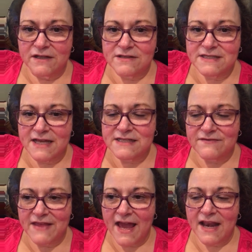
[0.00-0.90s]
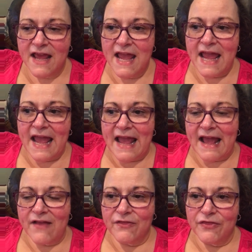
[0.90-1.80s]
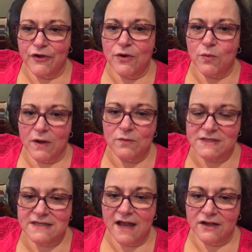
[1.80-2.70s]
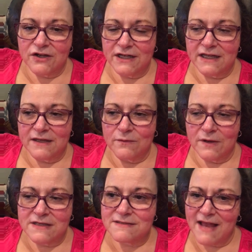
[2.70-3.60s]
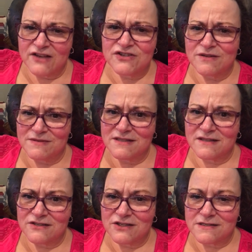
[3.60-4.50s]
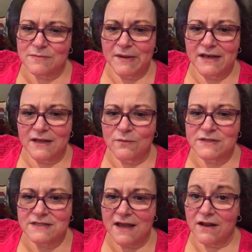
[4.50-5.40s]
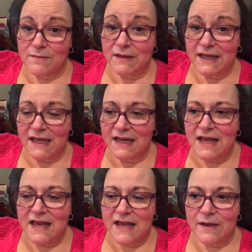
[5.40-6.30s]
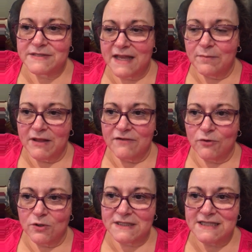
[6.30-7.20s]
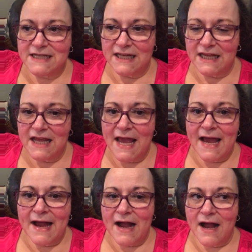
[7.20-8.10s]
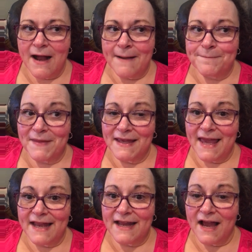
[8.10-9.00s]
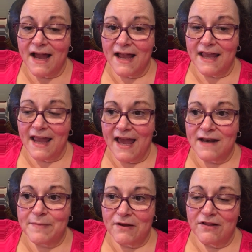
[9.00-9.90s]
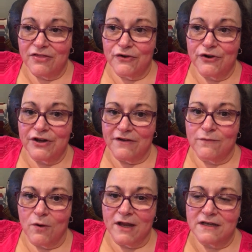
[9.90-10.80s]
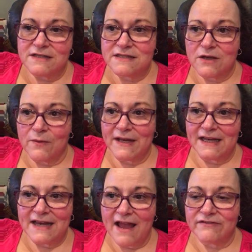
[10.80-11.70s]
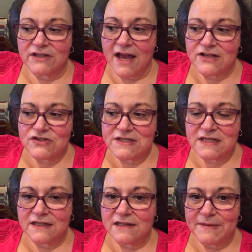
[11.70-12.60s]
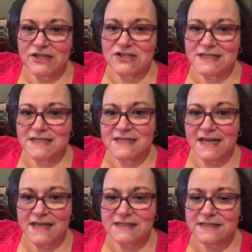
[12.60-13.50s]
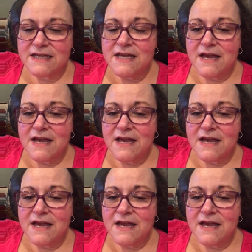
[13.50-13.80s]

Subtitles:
slice of that. And the third one was not good. It was delicious, but it was not on plan. It was eggplant rollatini. Again, I had about a third of one, so I didn't have a lot, just a little bit, just to taste.